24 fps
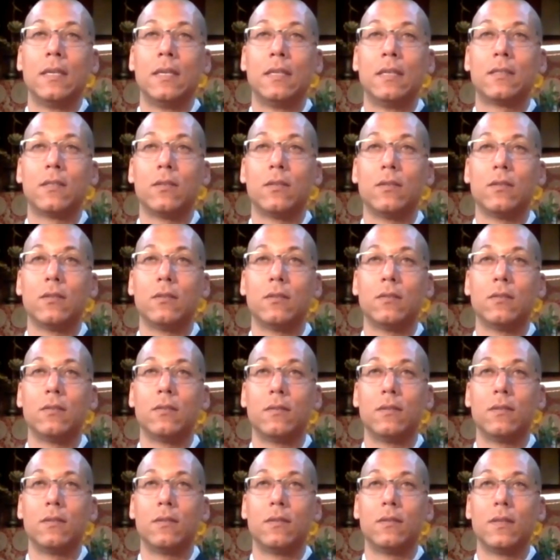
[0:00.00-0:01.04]
So
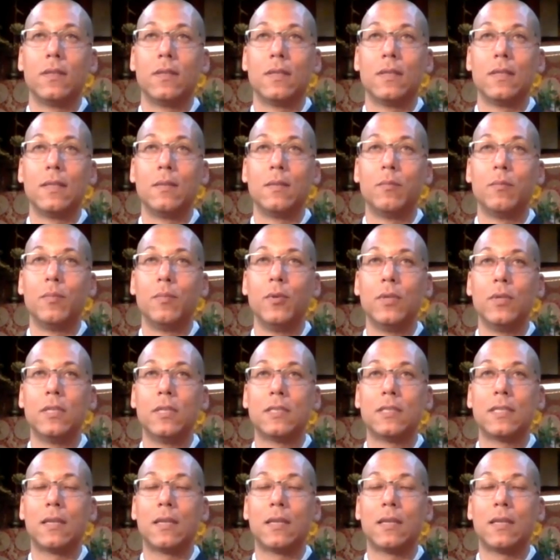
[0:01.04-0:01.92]
the Buddha's